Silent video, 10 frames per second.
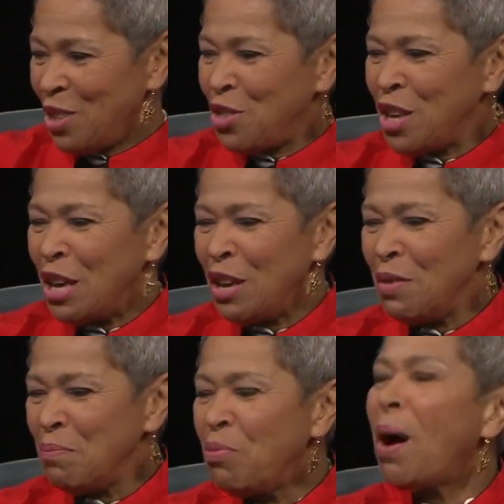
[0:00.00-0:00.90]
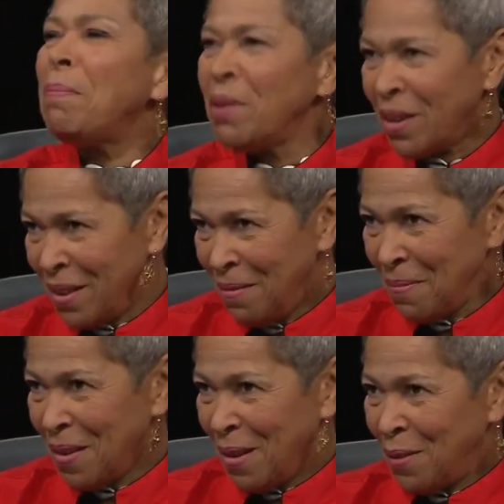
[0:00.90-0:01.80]
the property
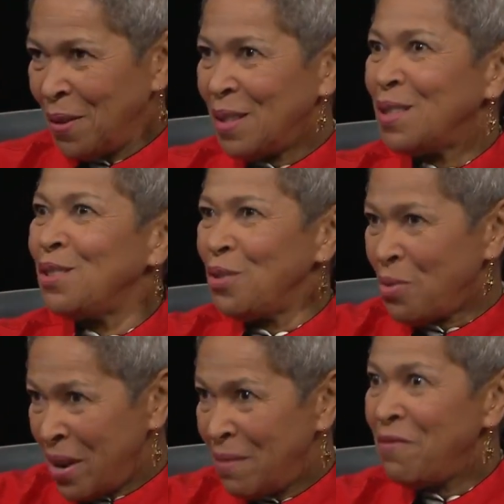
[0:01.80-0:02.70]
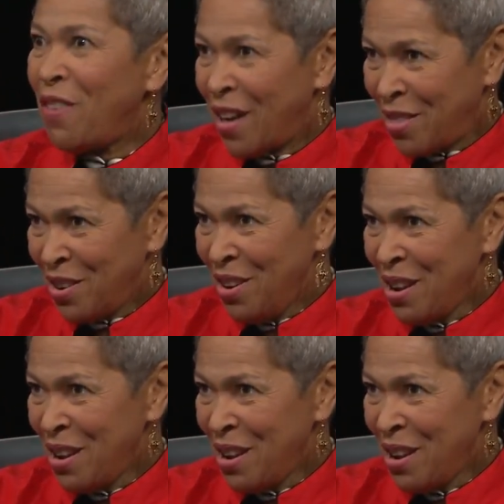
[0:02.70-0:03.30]
okay. of his grandfather.